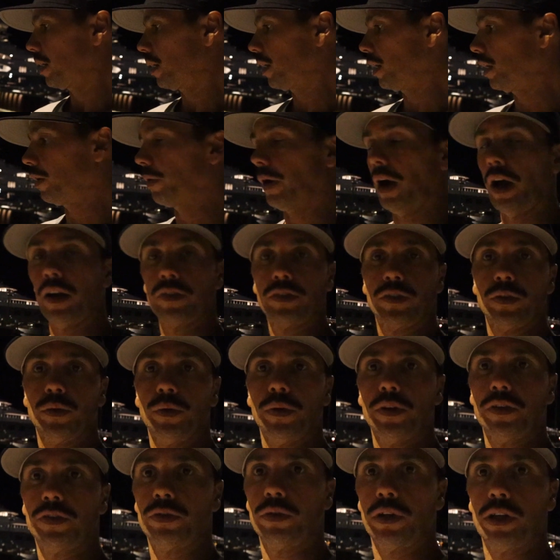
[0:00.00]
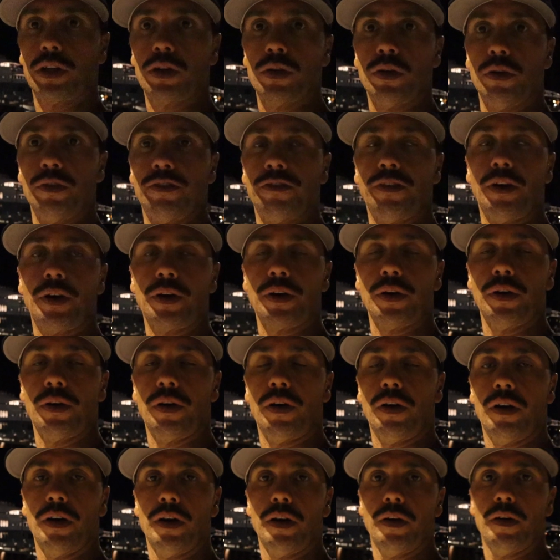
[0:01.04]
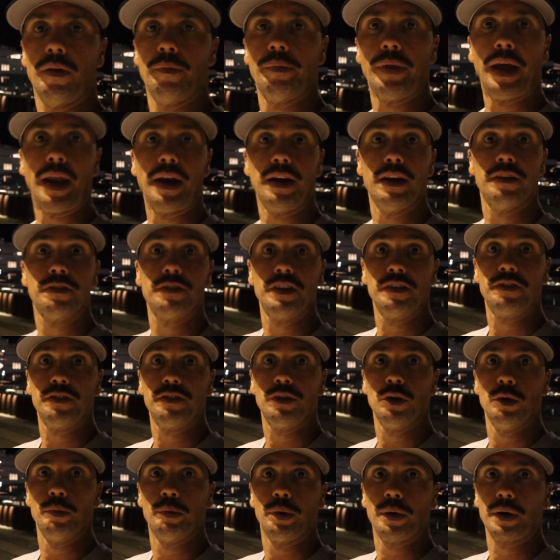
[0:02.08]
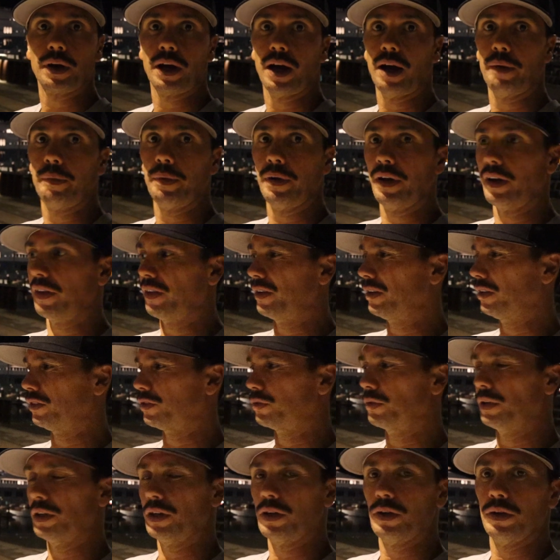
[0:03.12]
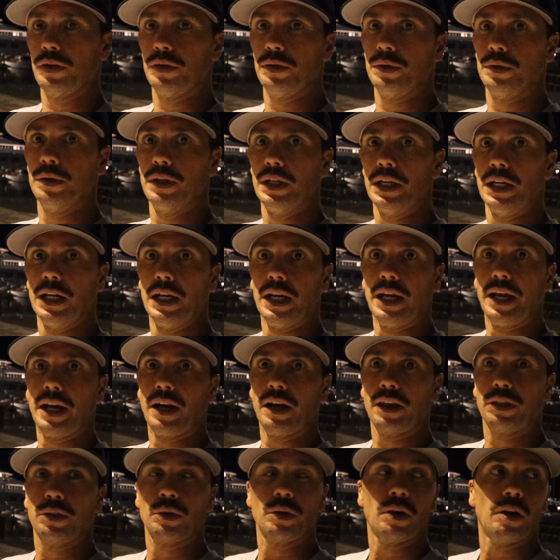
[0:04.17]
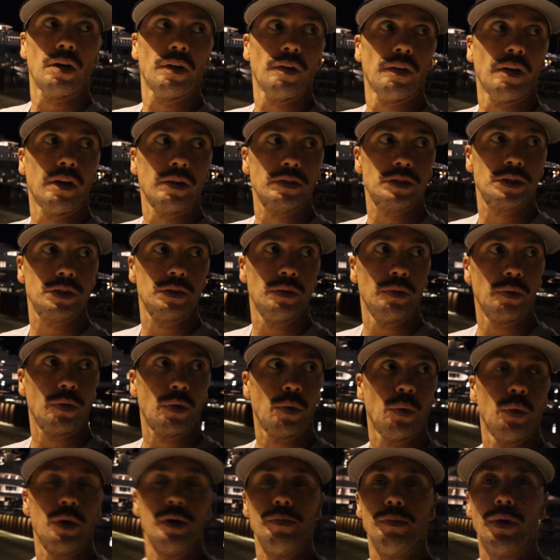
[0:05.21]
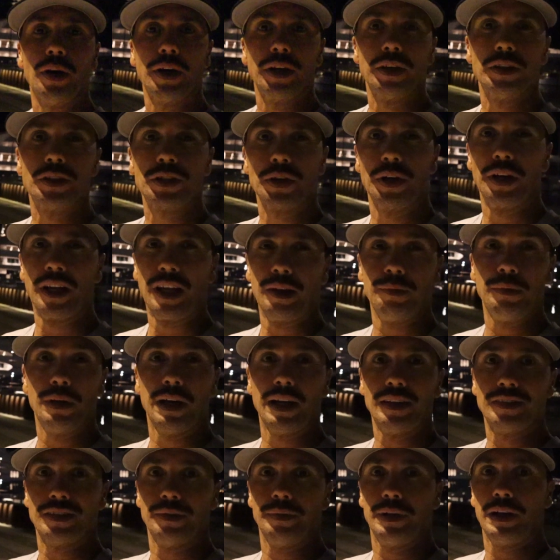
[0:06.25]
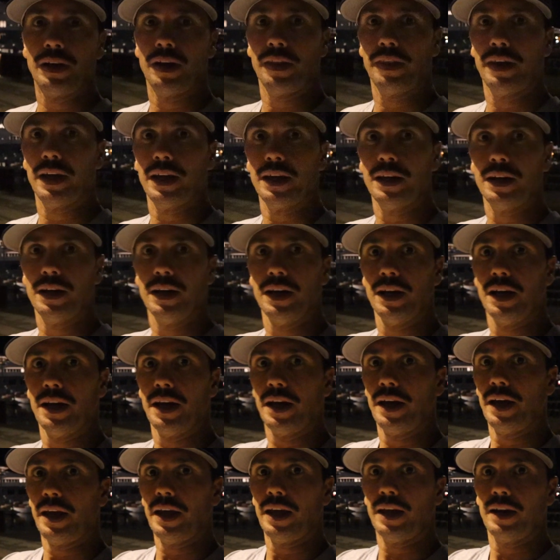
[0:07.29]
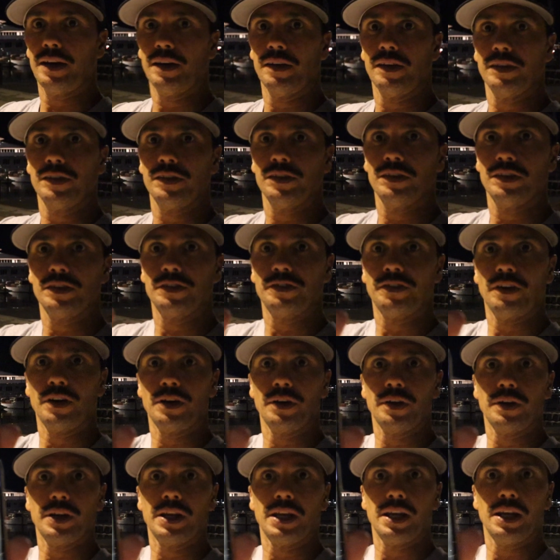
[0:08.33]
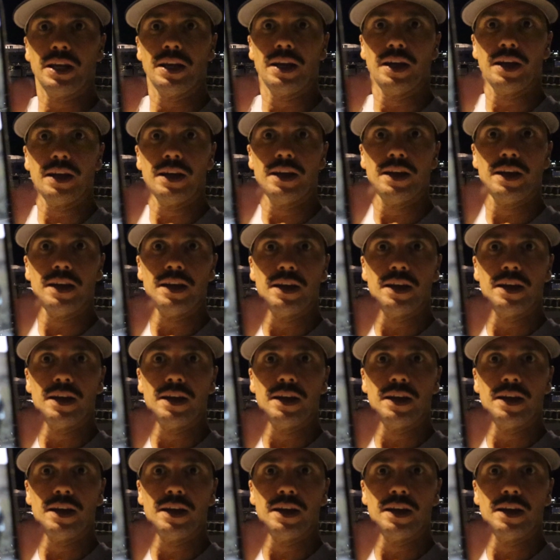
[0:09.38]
Anyway, I saw this really cool photo that Nifty Few put up. I think it's really cool, and I thought I wouldn't mind trying to emulate something like that. And this is the photo here.